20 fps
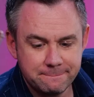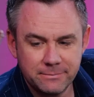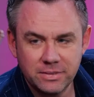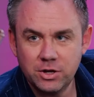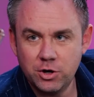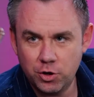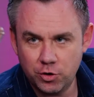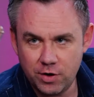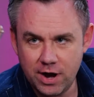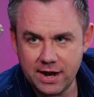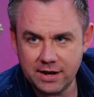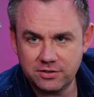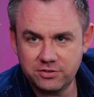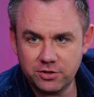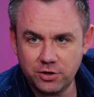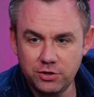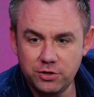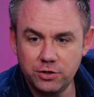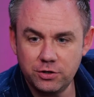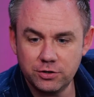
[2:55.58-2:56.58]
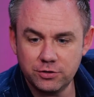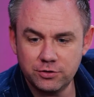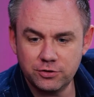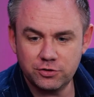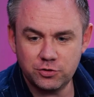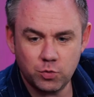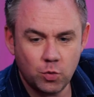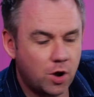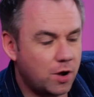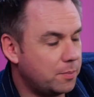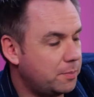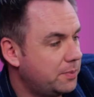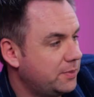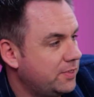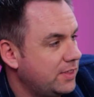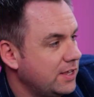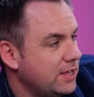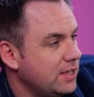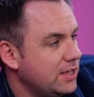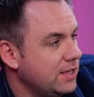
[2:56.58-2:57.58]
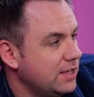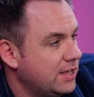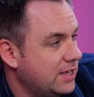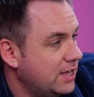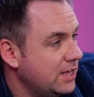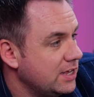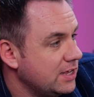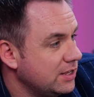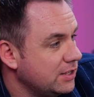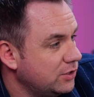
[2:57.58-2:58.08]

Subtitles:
Correct. So you can swap the keys